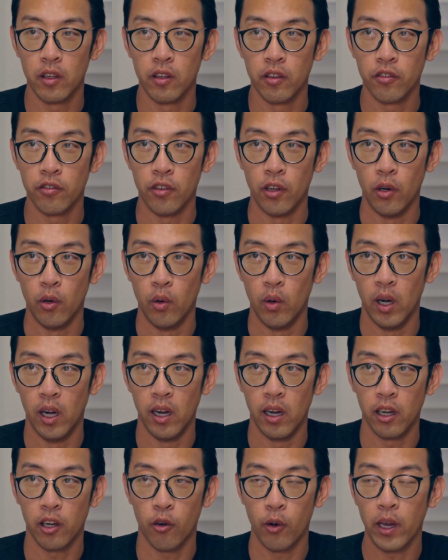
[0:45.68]

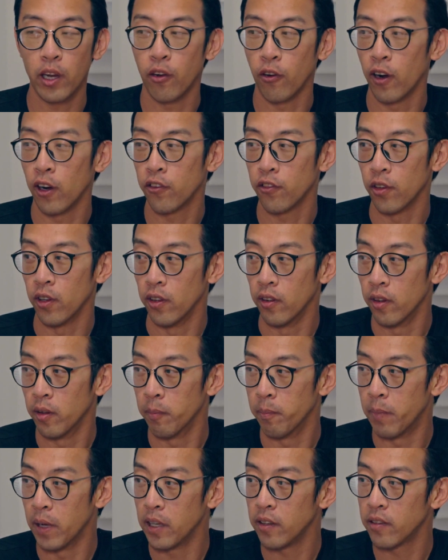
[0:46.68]
So great question.
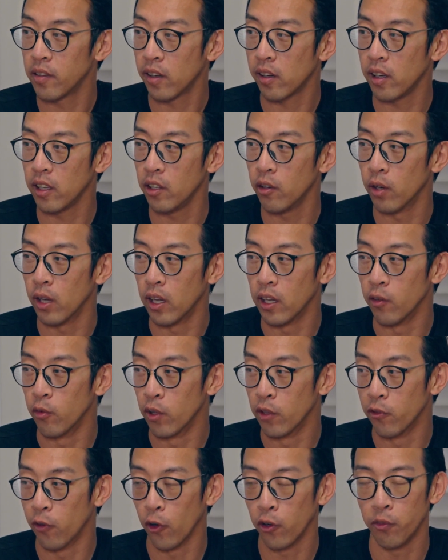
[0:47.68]
Basically, a
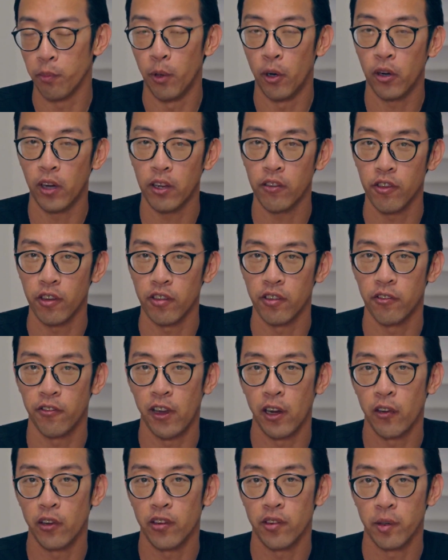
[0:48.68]
reverse mortgage is
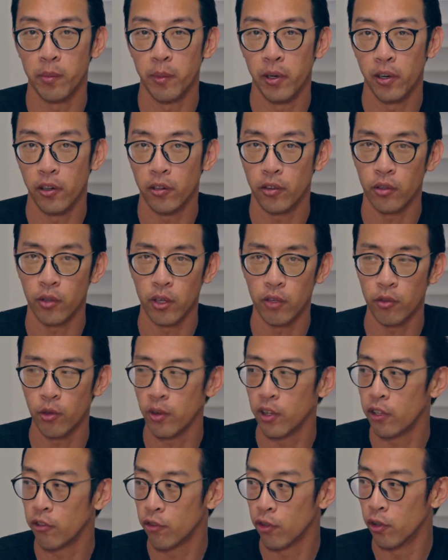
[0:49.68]
very similar to a
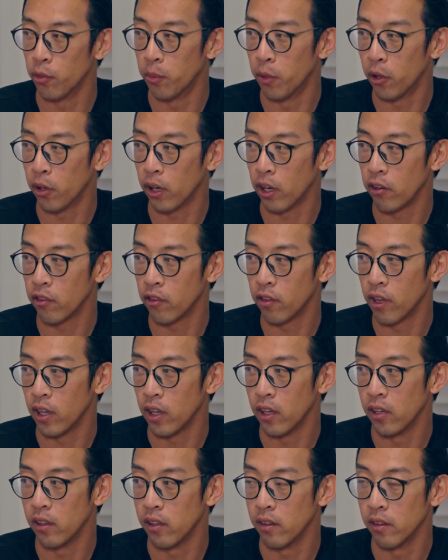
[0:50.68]
traditional mortgage
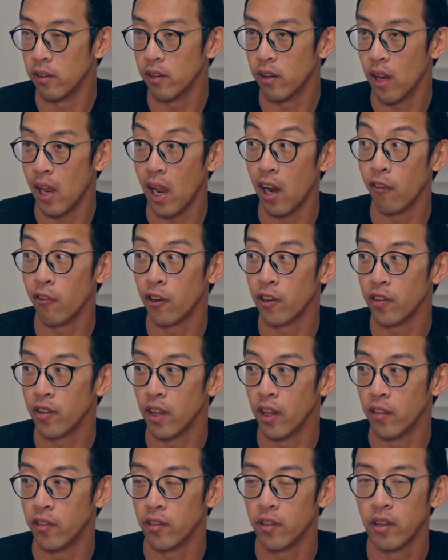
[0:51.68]
in every
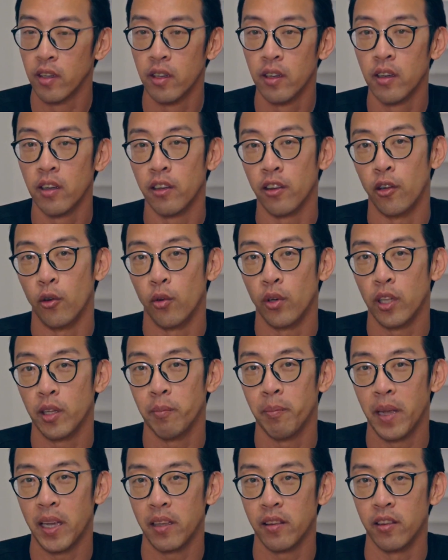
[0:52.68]
sense. The
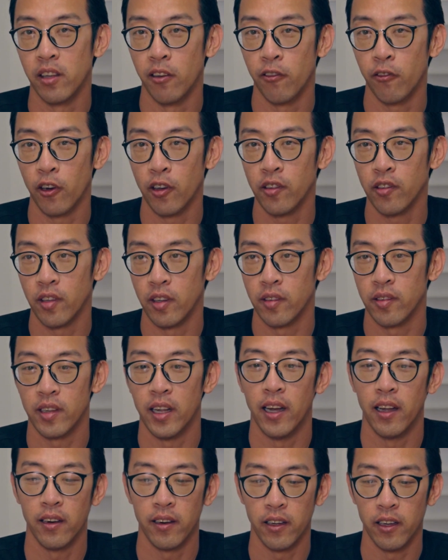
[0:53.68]
only main difference is
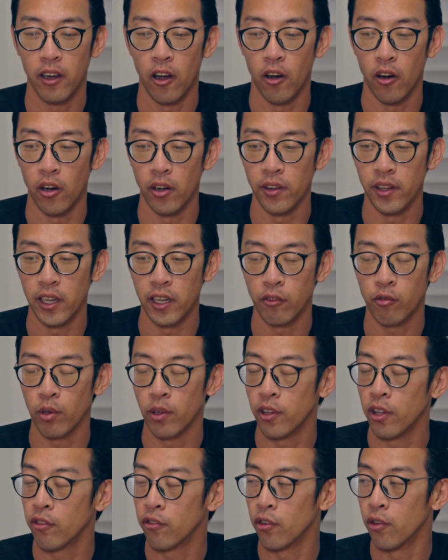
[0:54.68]
that on a
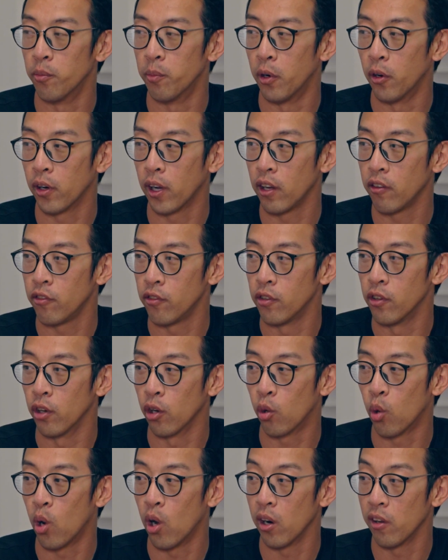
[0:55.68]
traditional mortgage,
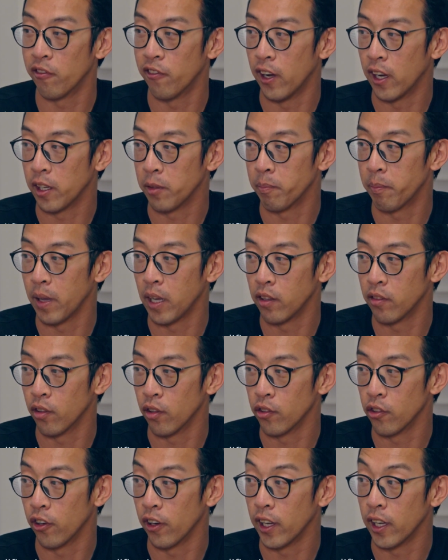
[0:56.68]
you're qualifying based
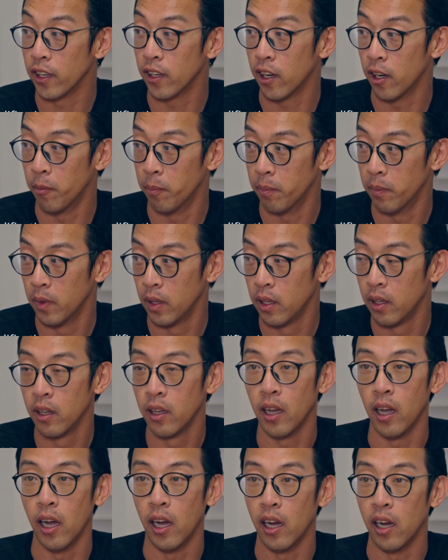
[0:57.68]
on your income
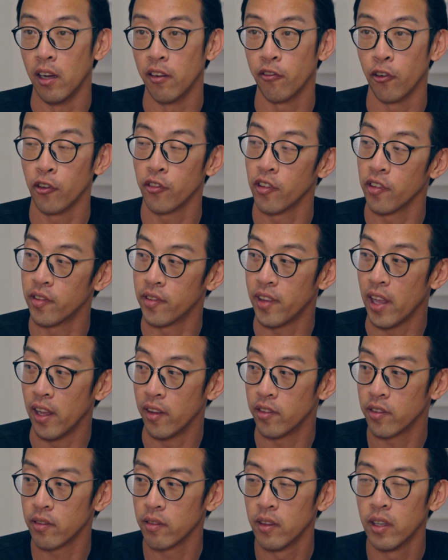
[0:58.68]
versus
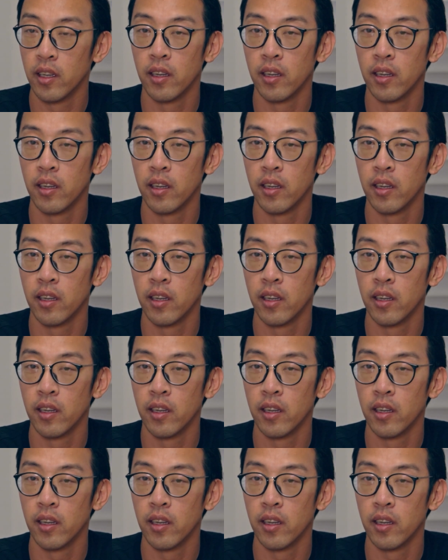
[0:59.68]
debt.